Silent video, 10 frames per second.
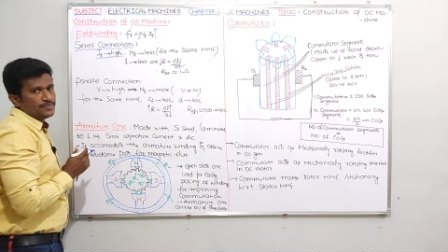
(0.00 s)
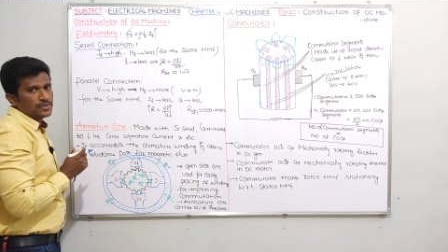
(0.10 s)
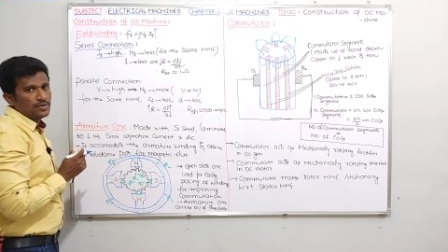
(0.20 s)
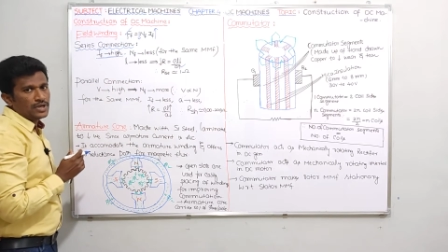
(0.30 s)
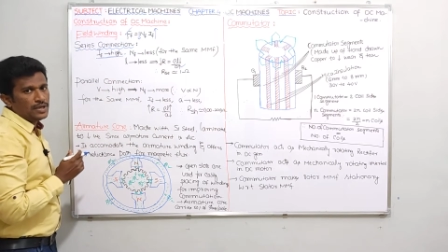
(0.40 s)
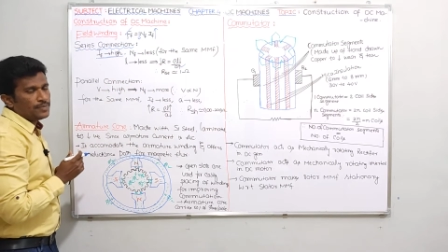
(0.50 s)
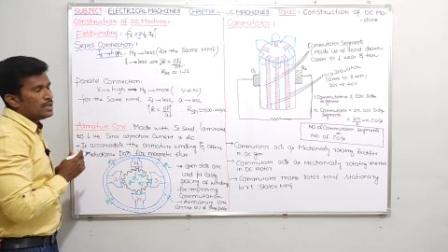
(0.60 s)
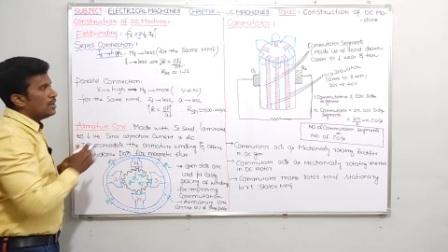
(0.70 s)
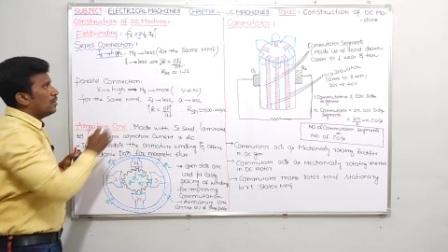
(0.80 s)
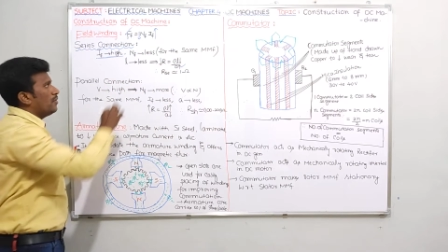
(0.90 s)

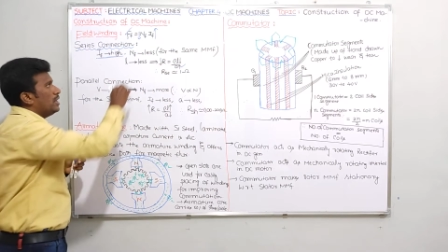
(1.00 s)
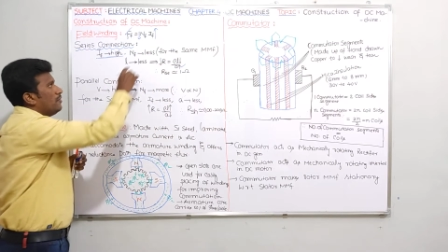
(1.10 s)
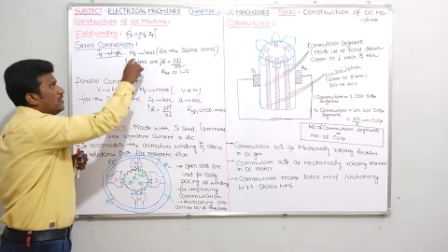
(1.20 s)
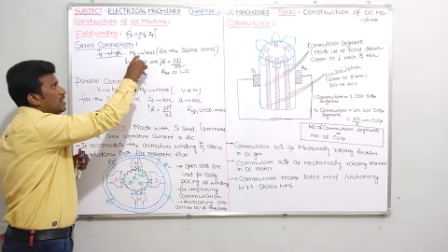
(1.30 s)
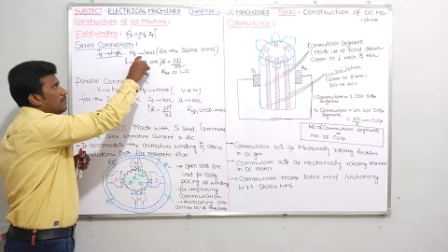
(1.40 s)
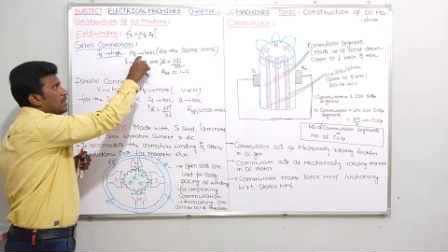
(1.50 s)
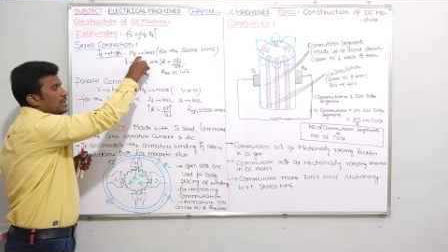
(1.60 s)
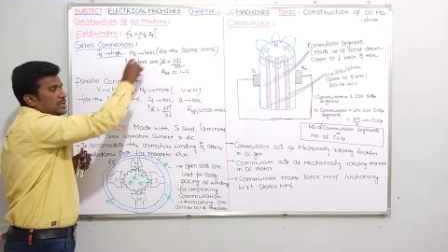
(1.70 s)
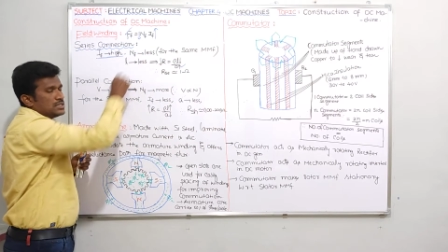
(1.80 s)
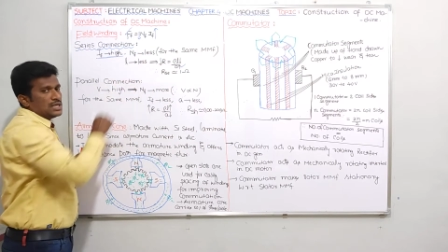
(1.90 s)
Okay, whenever number of
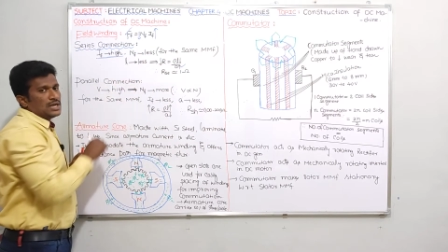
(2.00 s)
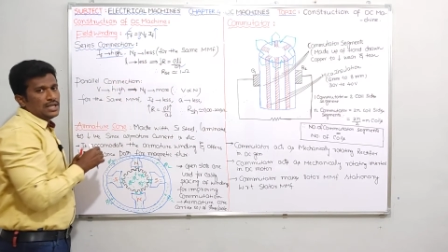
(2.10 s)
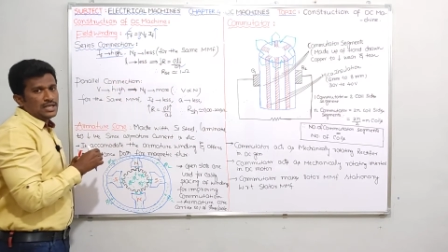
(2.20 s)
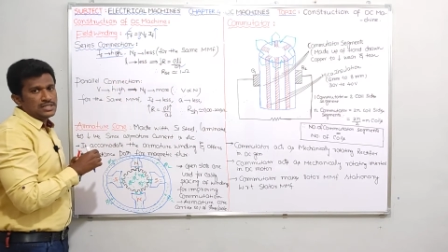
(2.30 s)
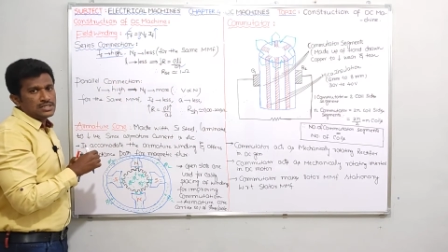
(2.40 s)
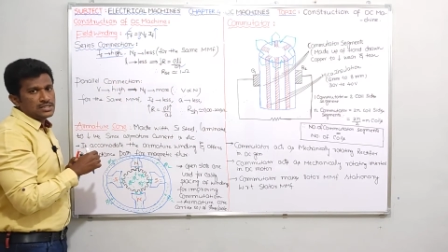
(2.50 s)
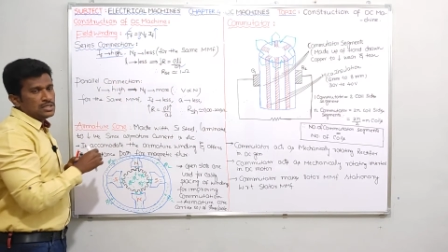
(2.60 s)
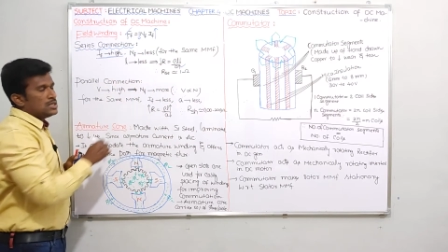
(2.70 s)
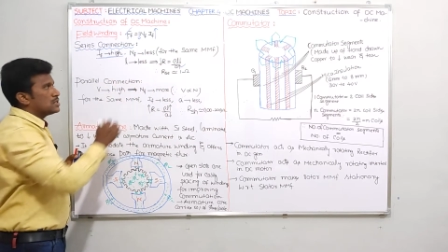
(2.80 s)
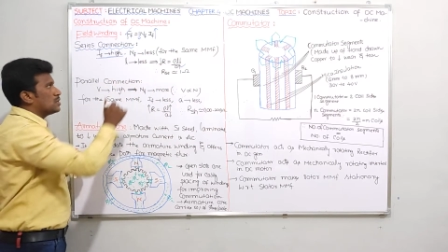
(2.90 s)
turns are
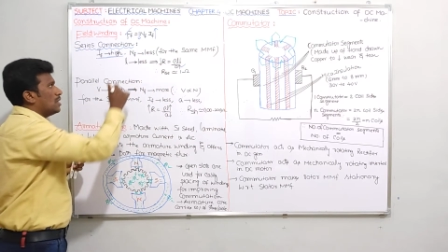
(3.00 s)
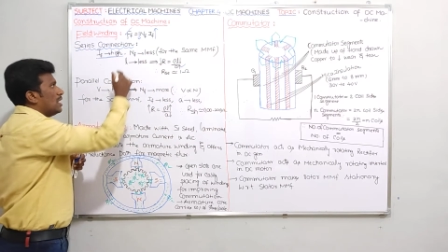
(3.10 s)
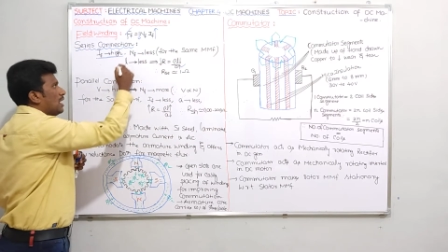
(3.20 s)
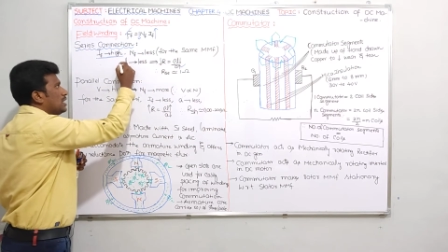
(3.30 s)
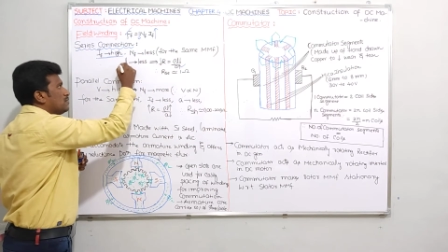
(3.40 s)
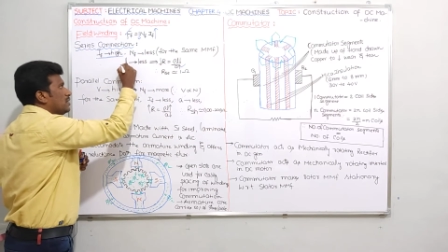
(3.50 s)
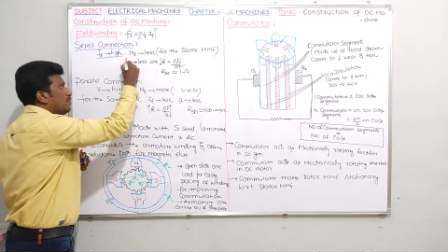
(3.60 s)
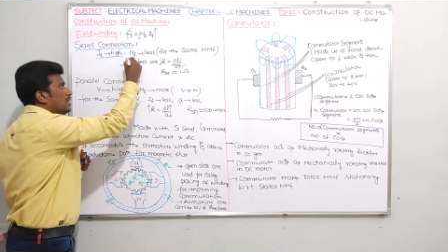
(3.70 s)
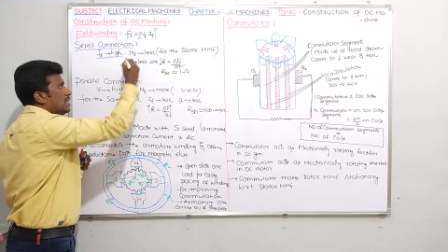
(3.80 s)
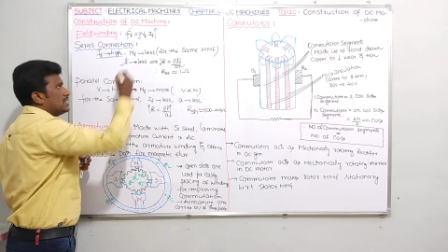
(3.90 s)
less, so length will
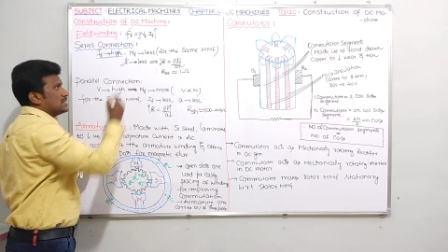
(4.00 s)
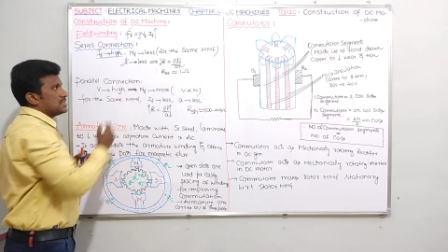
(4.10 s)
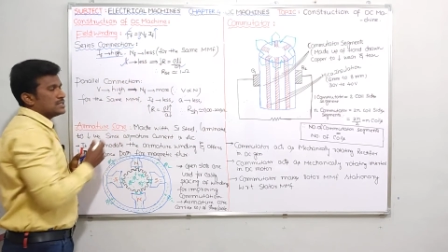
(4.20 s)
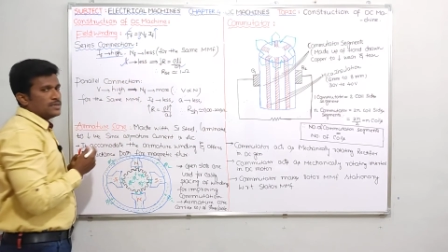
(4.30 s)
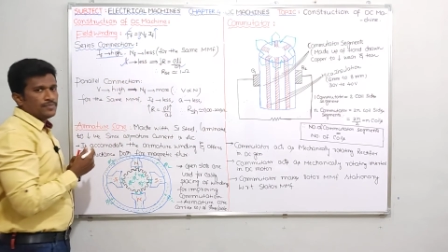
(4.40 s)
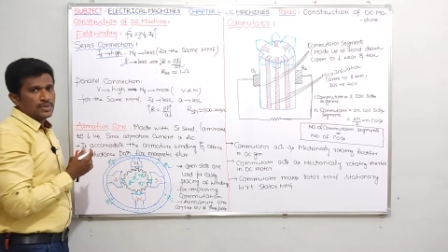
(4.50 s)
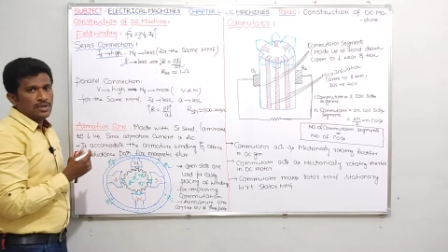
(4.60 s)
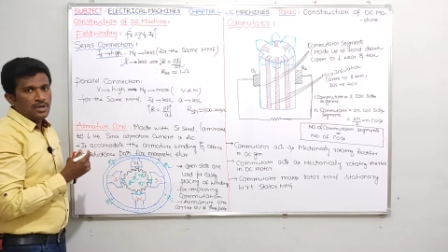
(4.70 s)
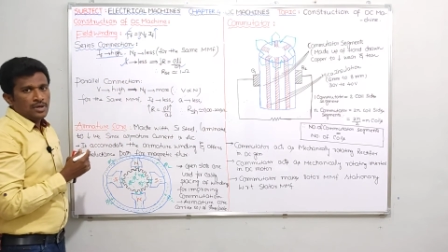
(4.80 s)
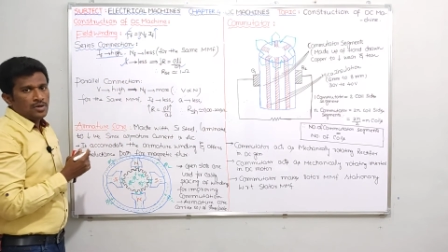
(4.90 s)
be less.
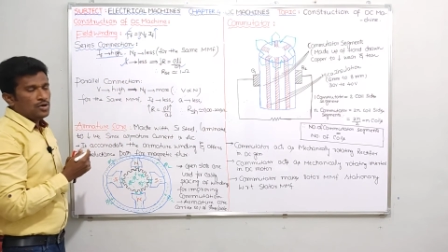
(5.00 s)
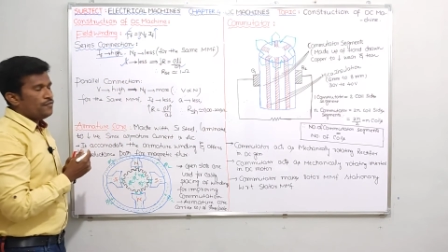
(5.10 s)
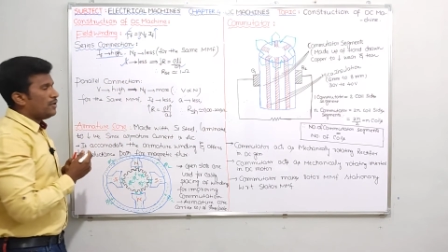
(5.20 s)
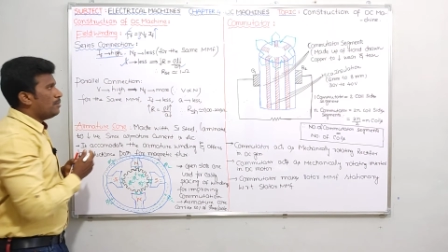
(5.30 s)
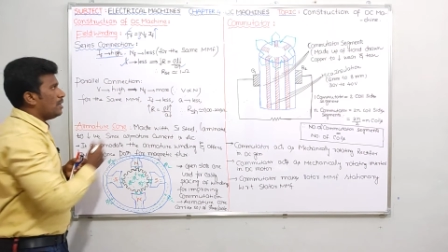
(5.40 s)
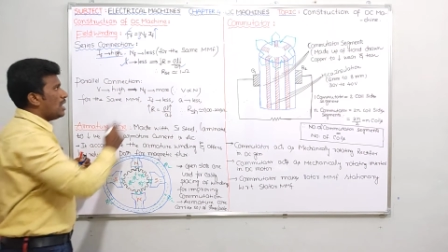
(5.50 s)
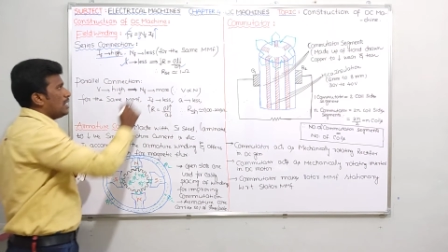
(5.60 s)
You know formula R